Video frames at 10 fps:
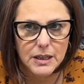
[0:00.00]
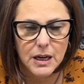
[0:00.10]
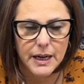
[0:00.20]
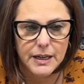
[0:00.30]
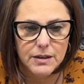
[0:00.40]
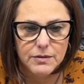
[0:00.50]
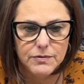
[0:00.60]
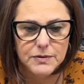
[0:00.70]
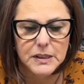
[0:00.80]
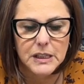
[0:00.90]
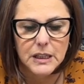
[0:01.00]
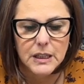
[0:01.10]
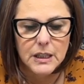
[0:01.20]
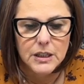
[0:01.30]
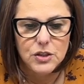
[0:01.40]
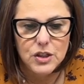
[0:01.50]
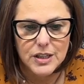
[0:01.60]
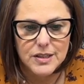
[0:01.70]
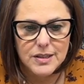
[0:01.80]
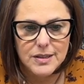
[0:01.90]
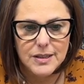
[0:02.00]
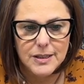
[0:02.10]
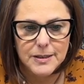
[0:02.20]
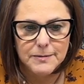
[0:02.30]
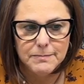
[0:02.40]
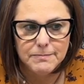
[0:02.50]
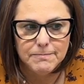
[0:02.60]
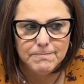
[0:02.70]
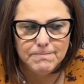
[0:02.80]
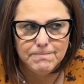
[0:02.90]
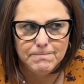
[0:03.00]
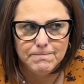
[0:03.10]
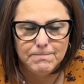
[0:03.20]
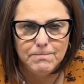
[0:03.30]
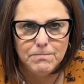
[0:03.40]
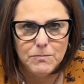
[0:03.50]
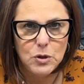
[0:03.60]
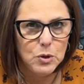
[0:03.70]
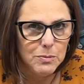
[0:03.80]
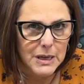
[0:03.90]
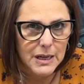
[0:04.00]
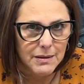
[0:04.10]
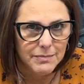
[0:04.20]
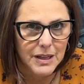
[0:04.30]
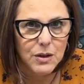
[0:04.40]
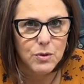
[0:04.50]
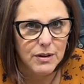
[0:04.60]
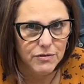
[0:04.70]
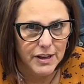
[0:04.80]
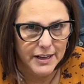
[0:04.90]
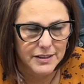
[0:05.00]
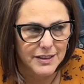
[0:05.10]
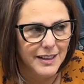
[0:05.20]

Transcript: kind of just do me and reflect.